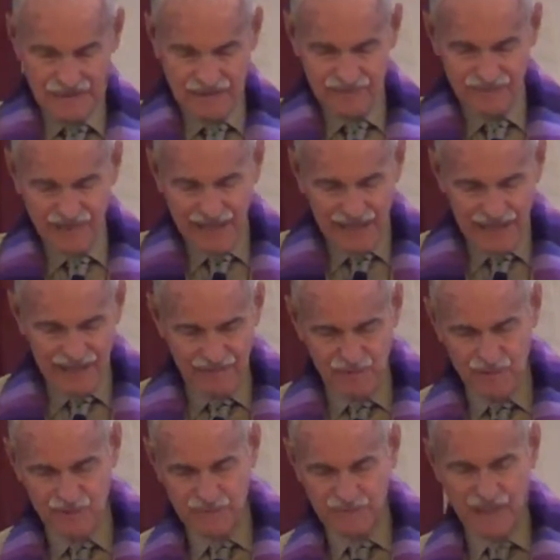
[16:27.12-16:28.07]
If I
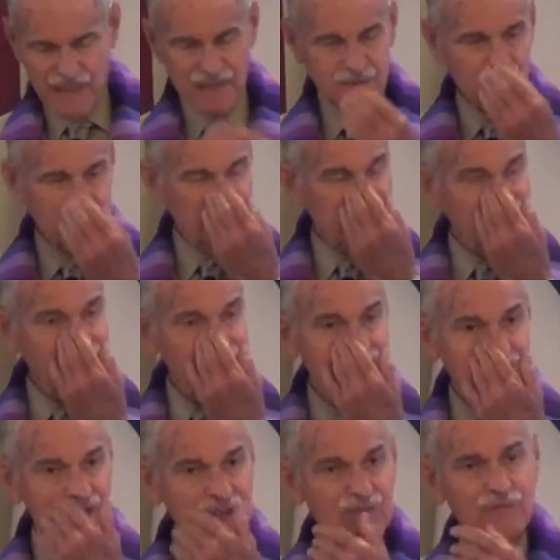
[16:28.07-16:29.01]
have a
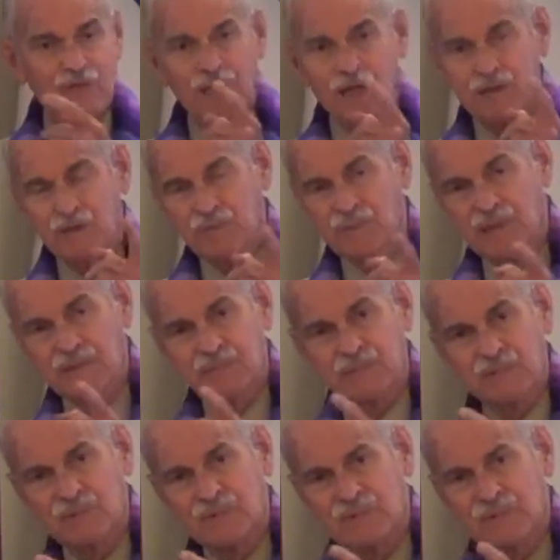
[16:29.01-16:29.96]
responsibility for other
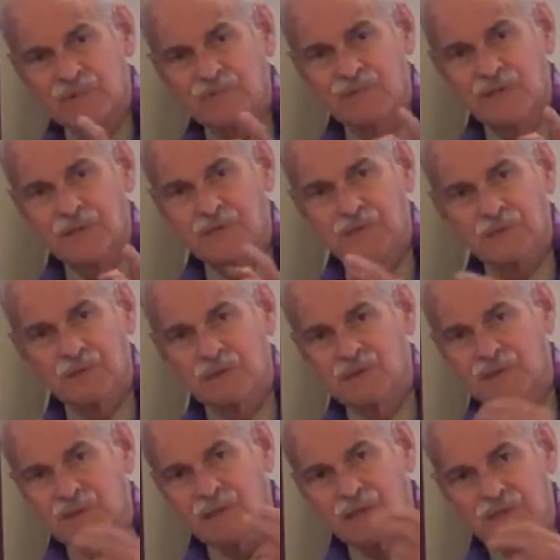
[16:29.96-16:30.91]
people's physical
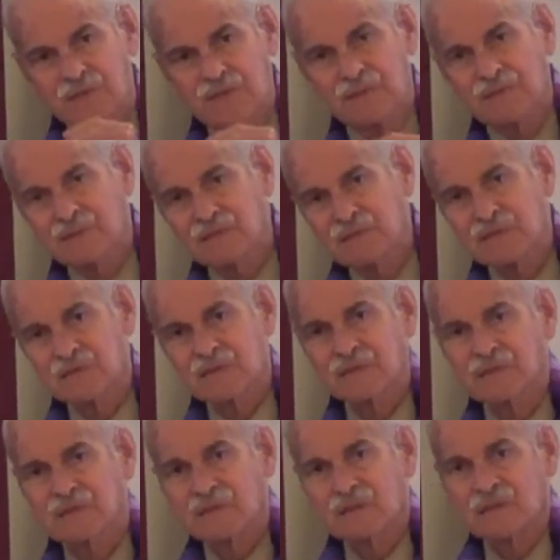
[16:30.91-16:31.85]
conditions,
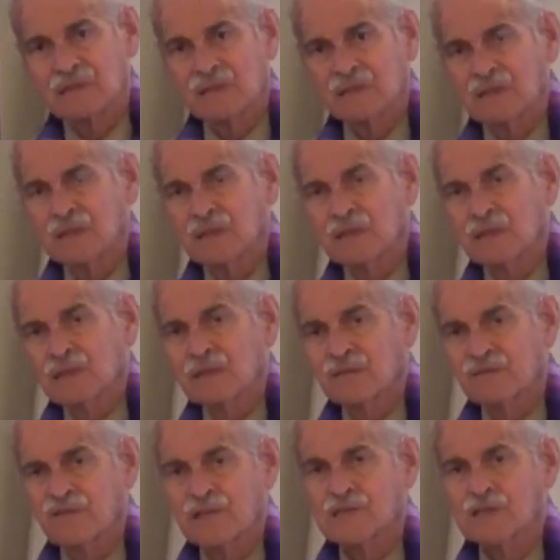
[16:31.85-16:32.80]

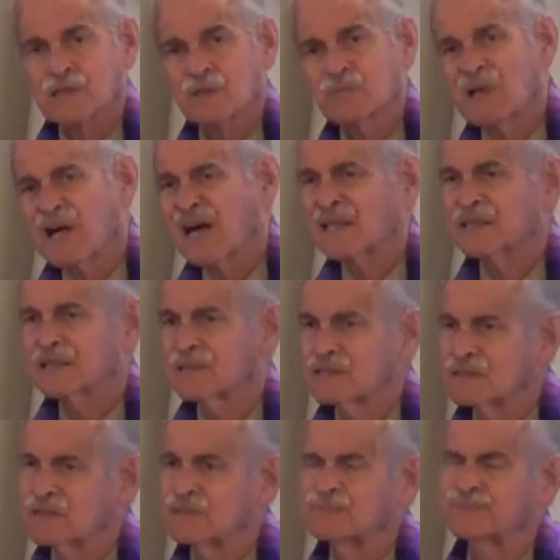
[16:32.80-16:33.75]
physical
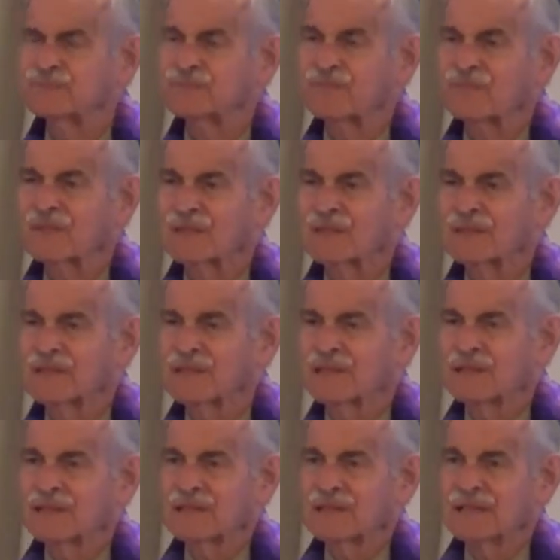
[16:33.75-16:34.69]
bodies,
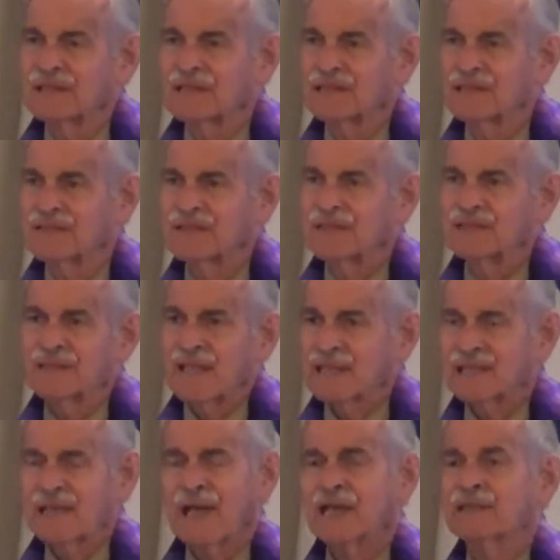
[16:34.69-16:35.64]
then
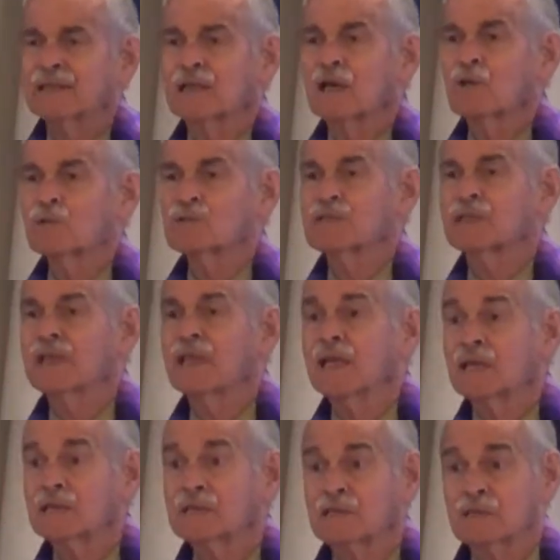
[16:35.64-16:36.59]
that kind of goes
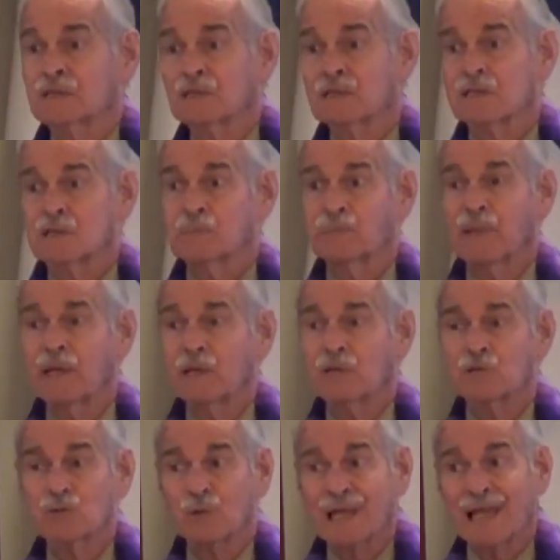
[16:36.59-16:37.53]
against
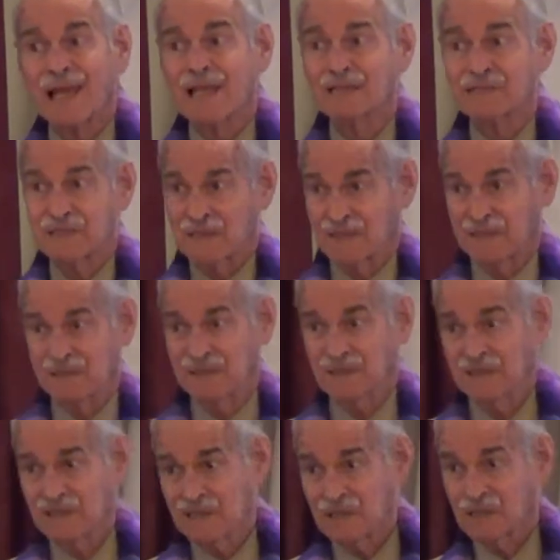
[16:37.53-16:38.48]
spiritualizing,
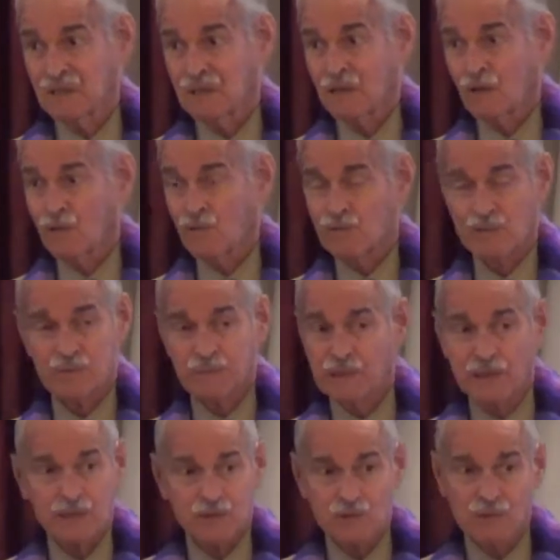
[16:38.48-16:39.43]

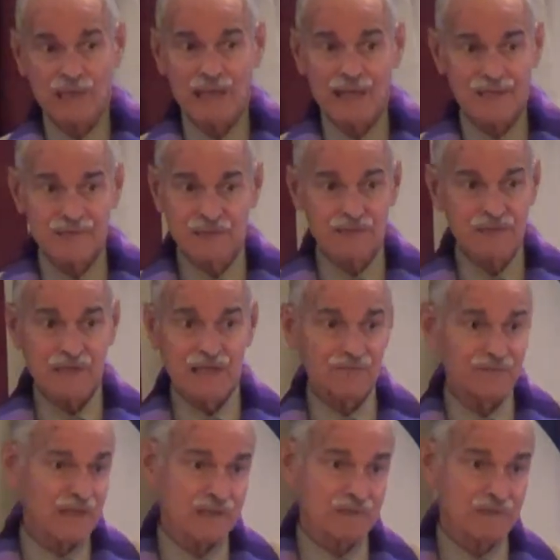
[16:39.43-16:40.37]
over-spiritualizing
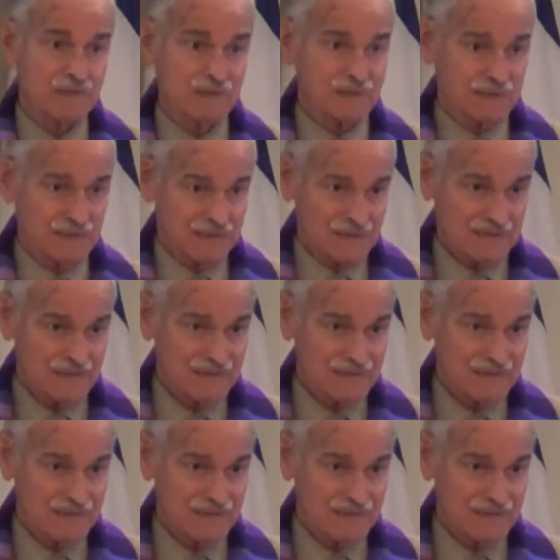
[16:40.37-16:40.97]
salvation.